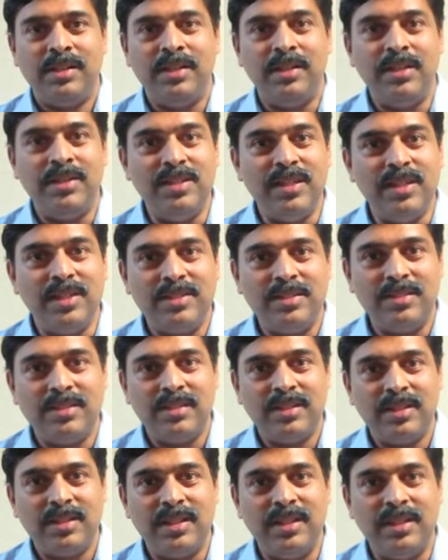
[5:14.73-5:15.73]

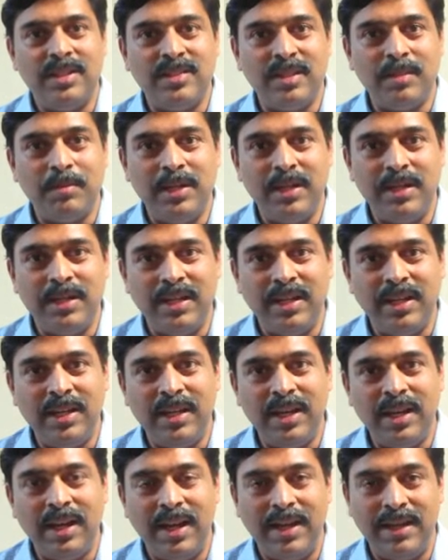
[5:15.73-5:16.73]
disease, disability,
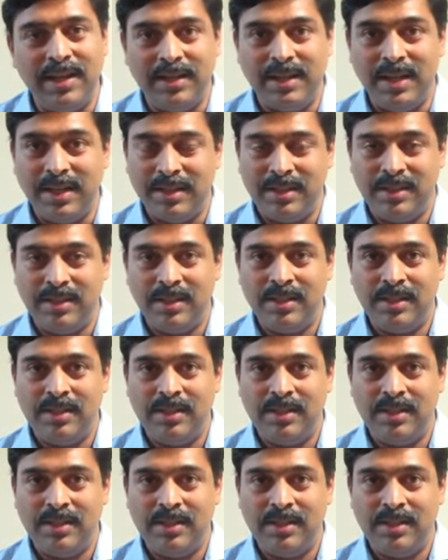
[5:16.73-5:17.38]
and death.